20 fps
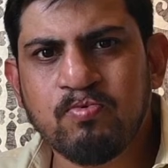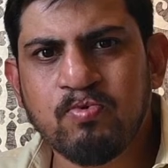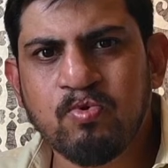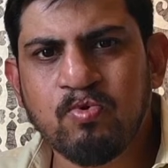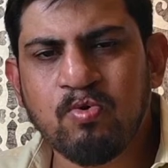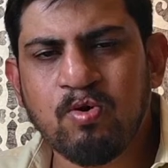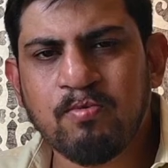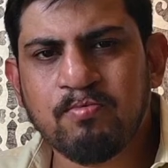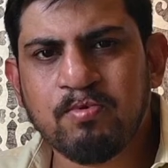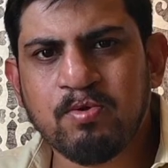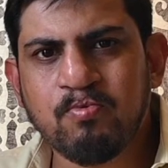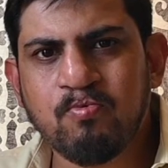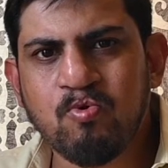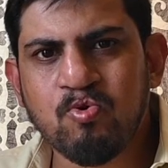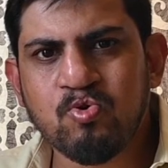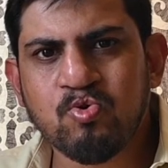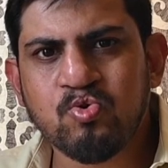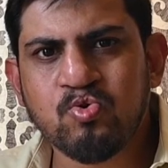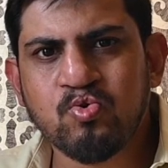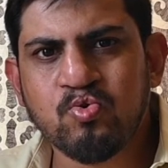few of the
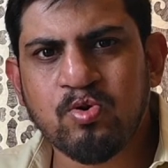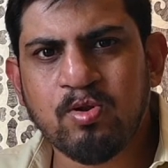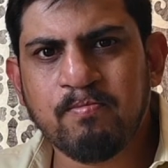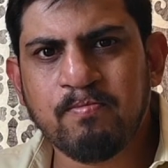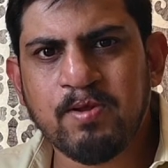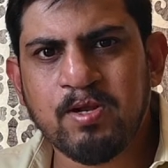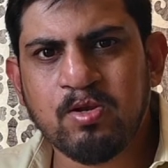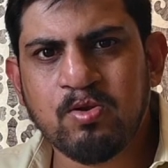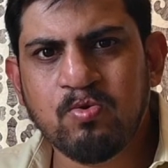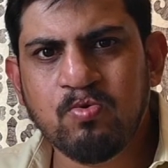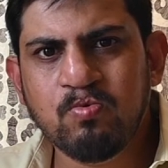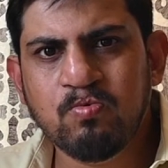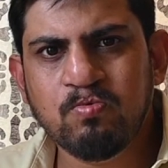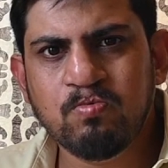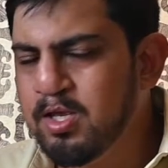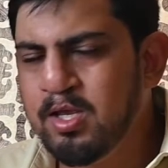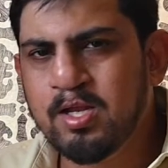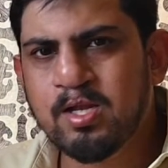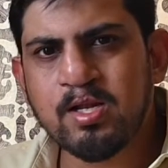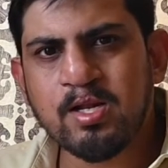photo shooting menu.
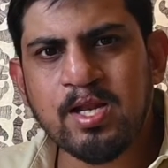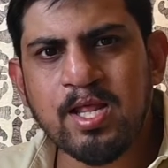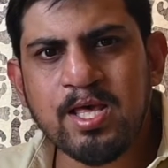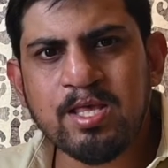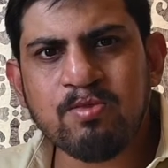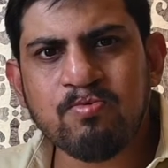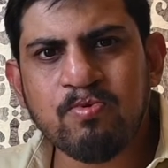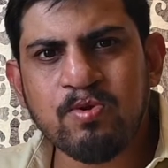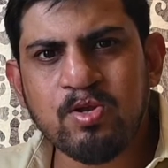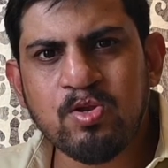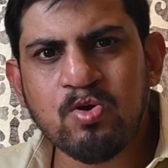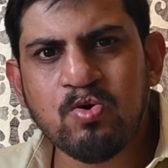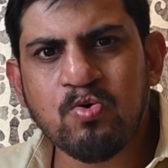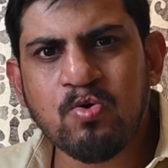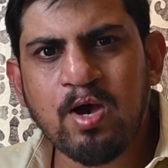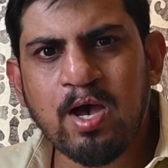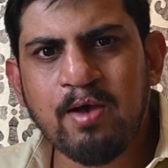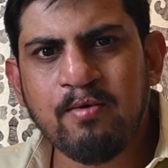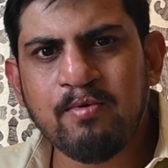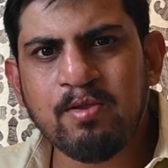In the next
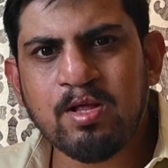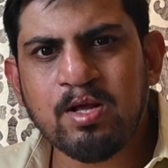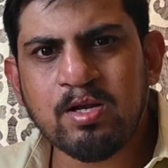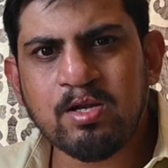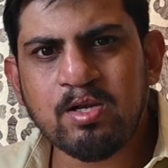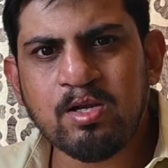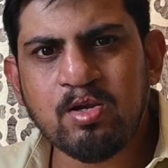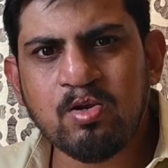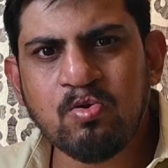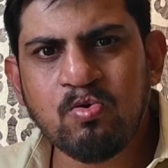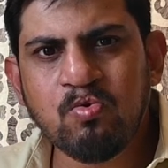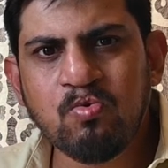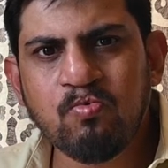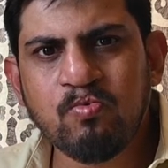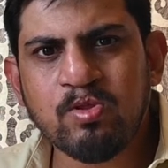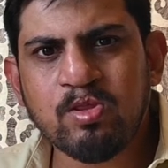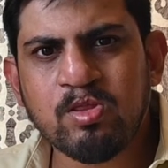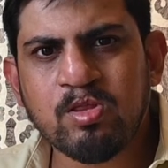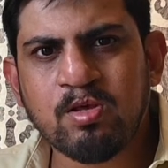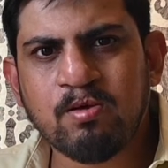video, I will continue
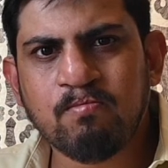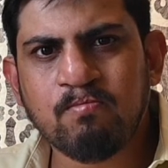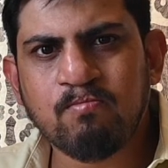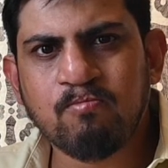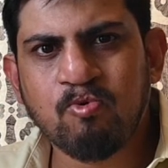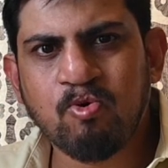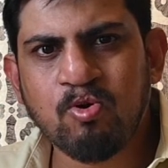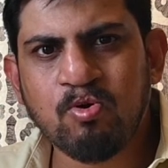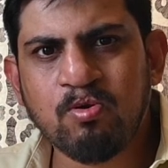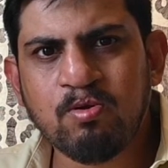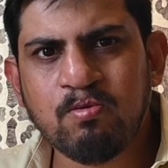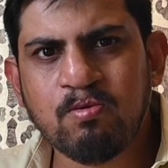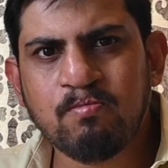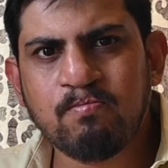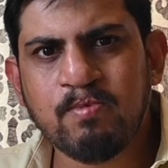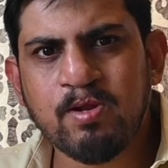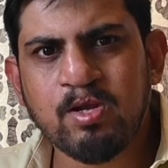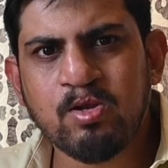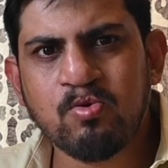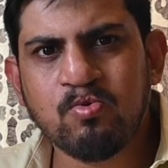with some more
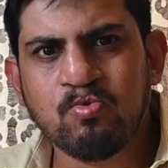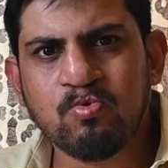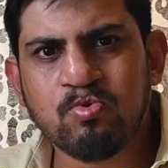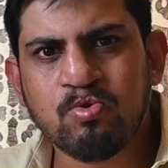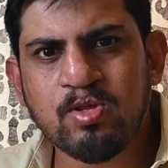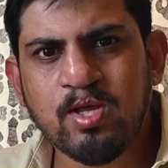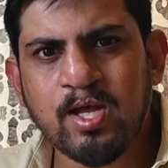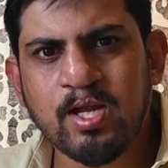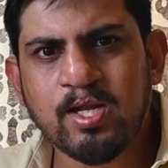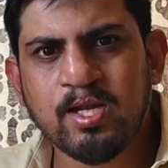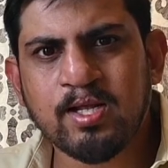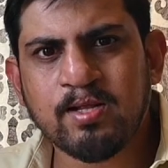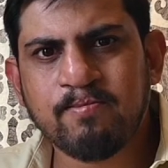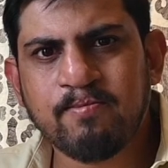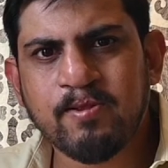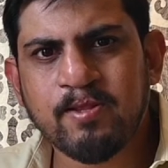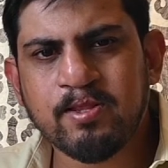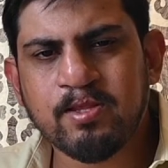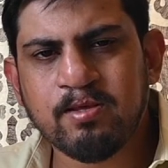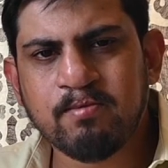menus and
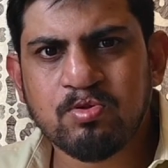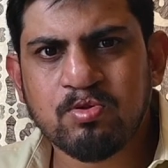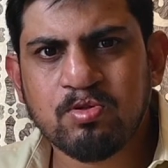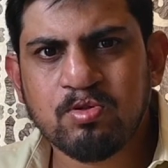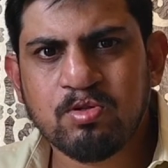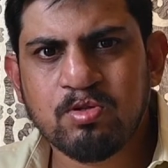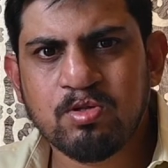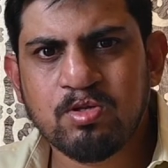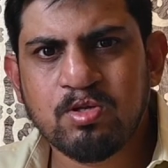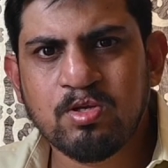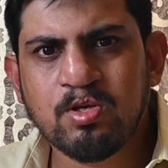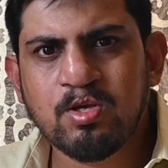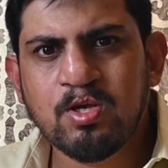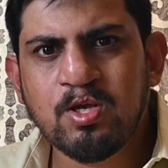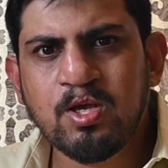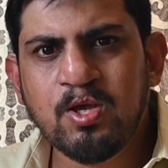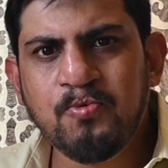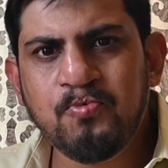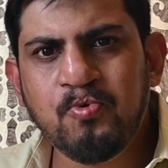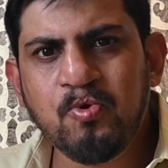explain them.
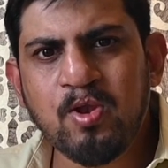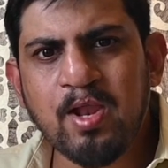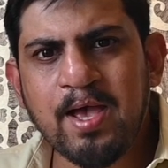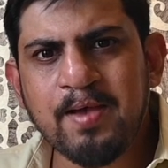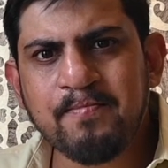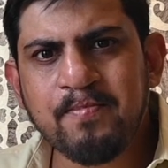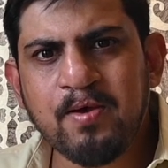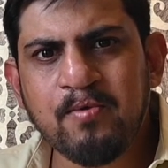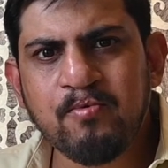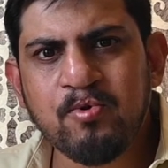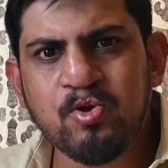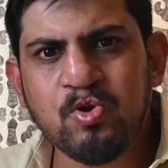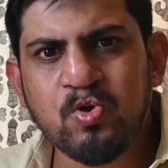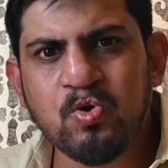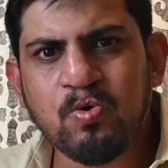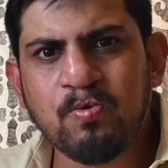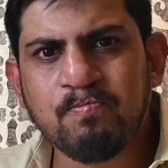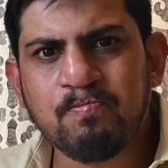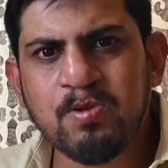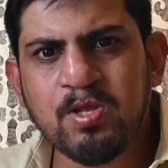If you like my
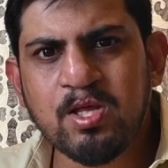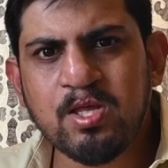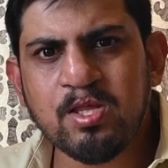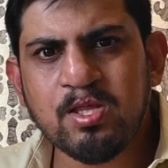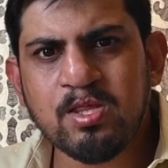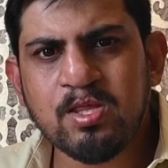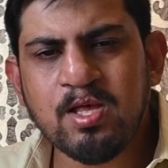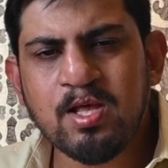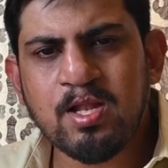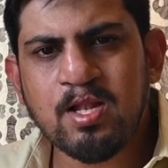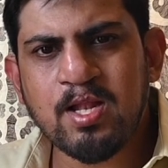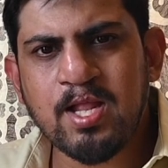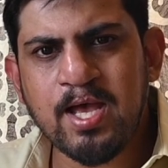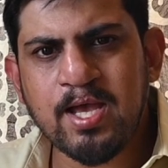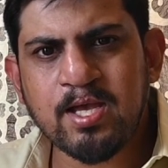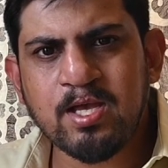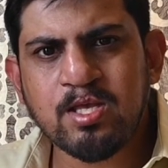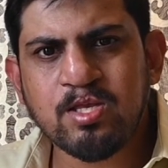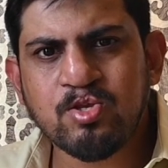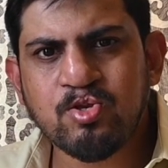video, please
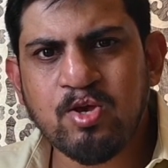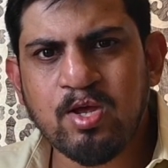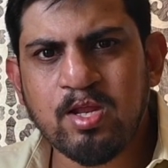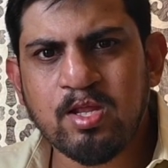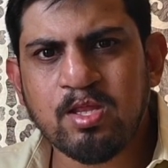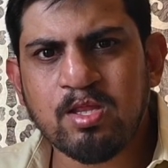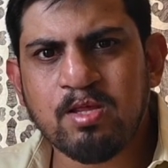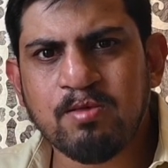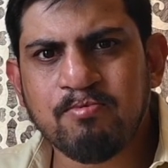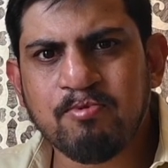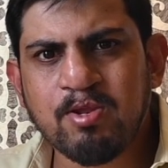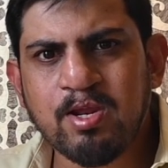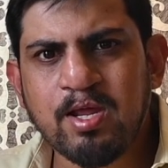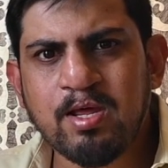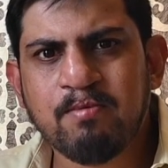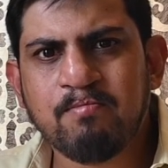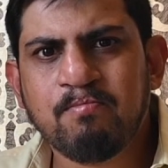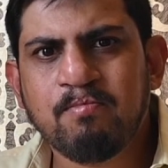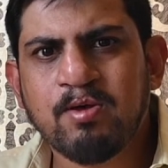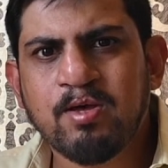like, share and
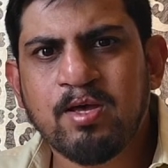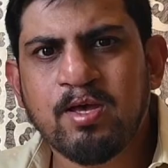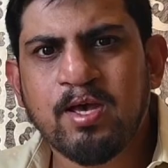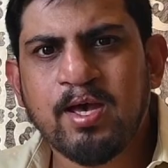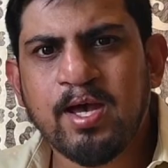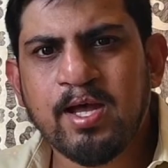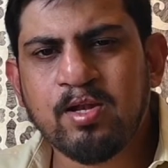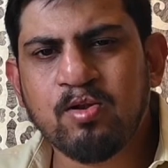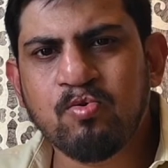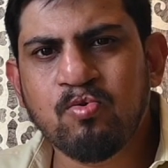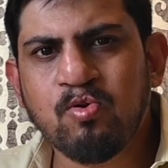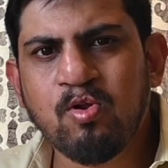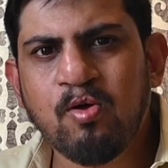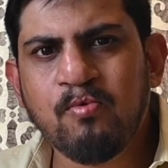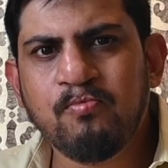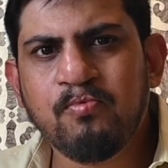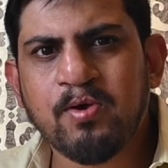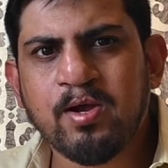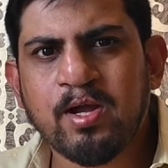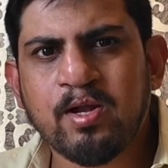subscribe. And do
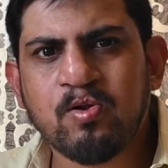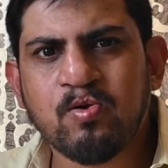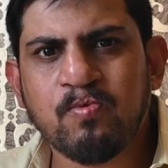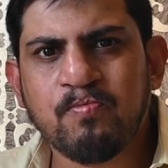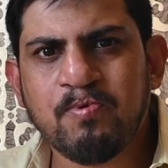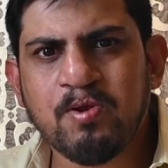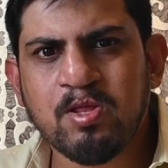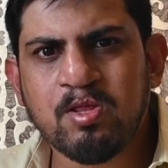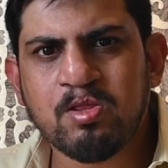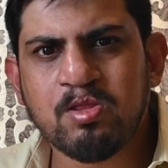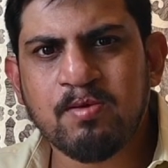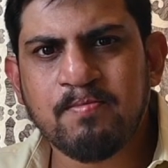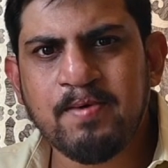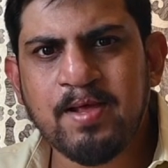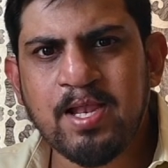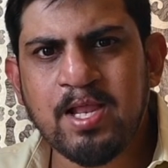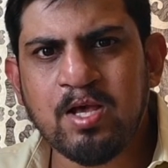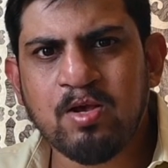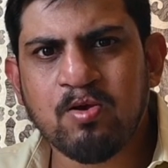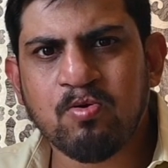not forget to press the
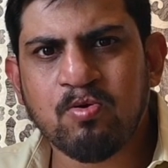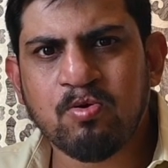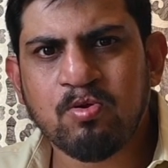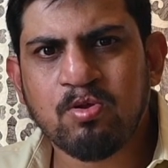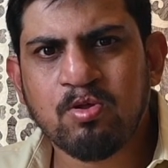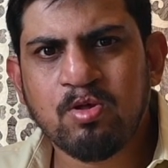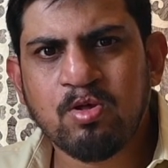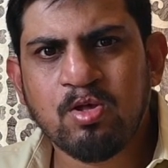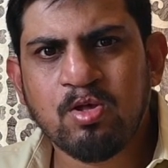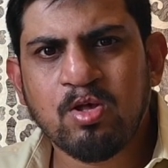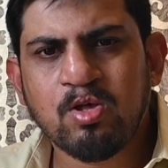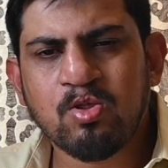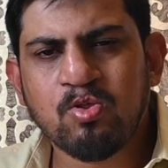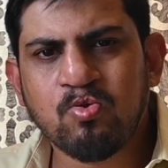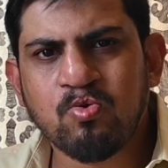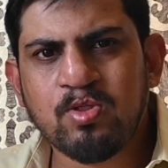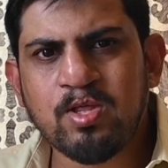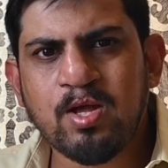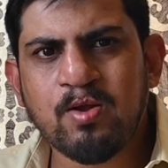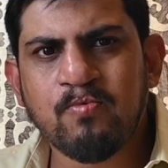bell icon
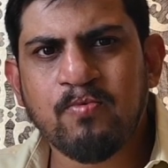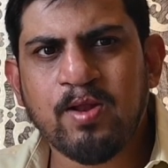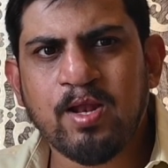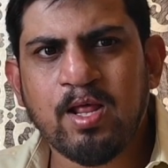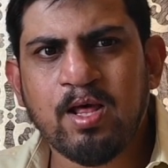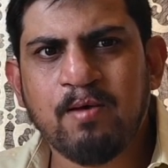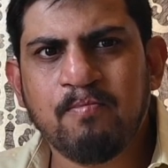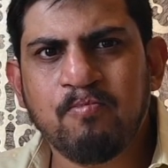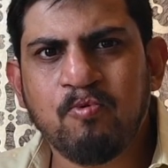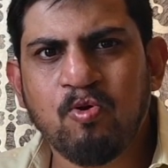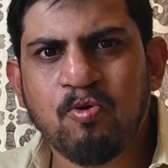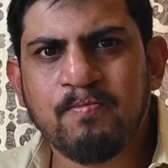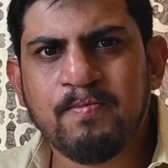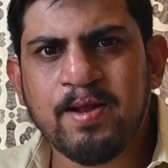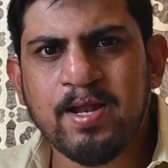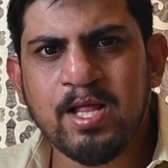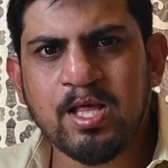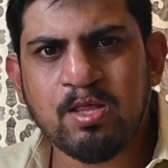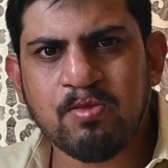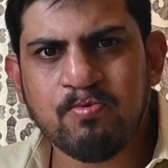so that when I upload my
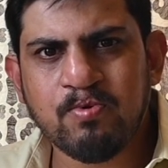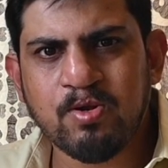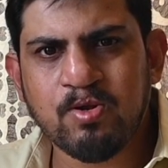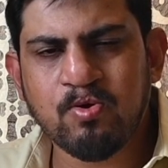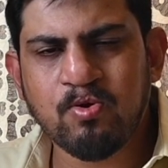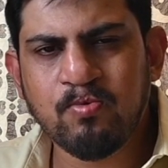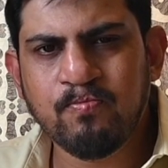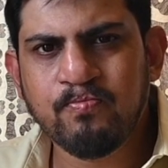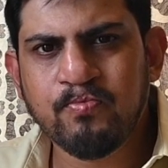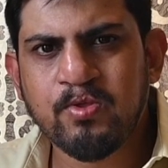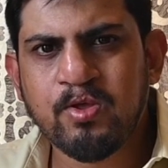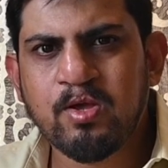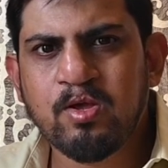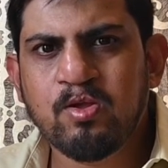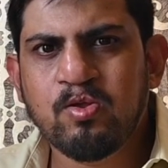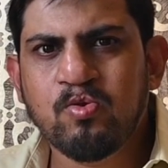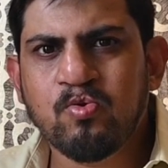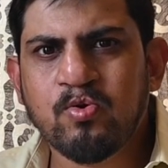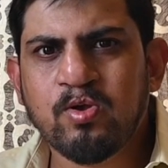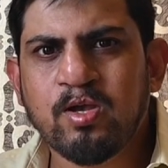next video,
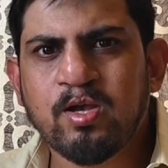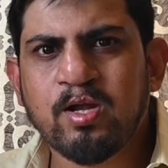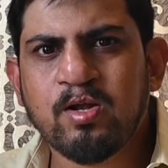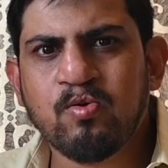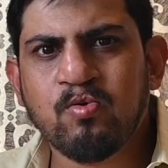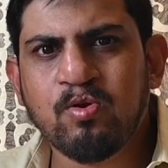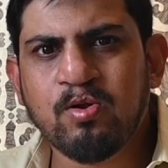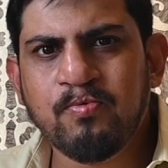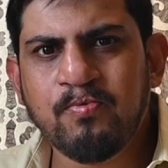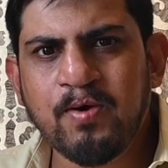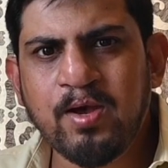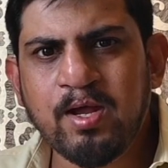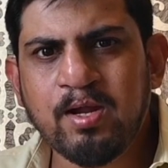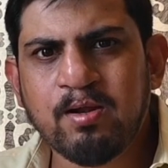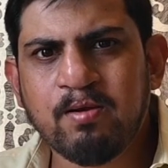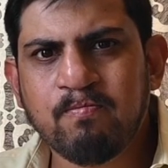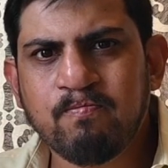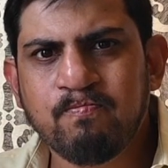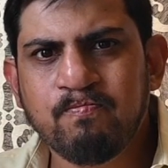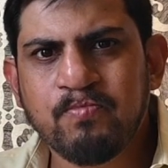you can get
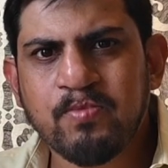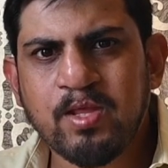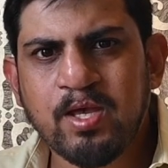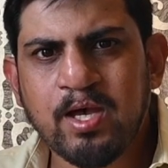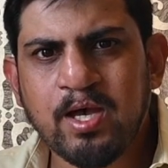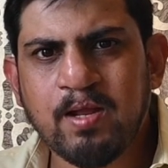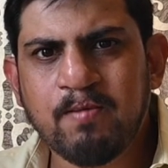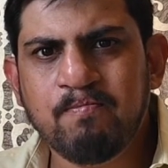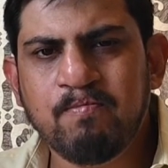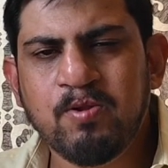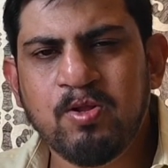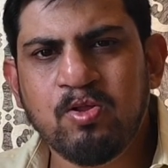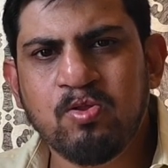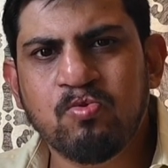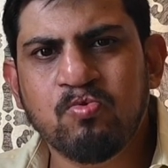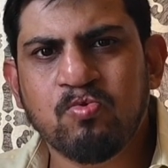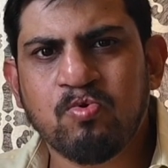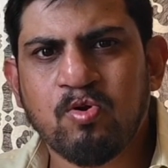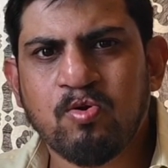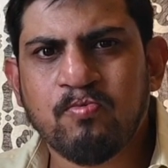notified. And please
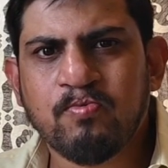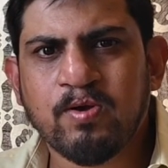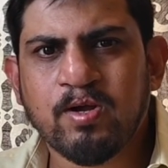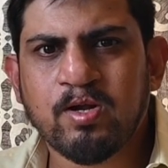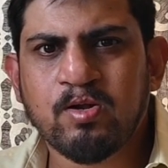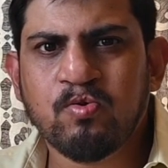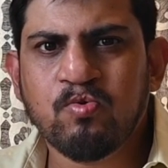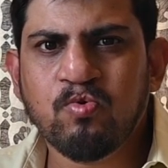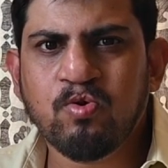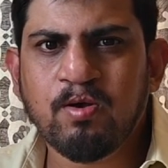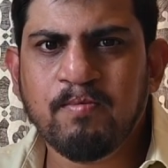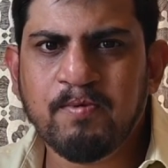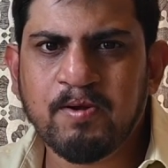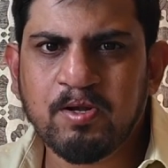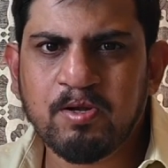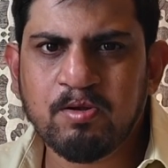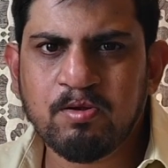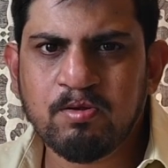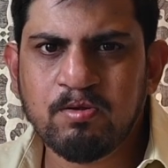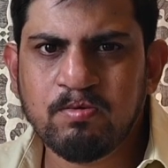do not forget to
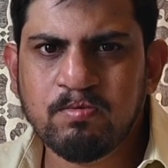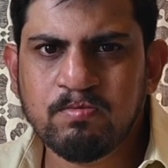comment.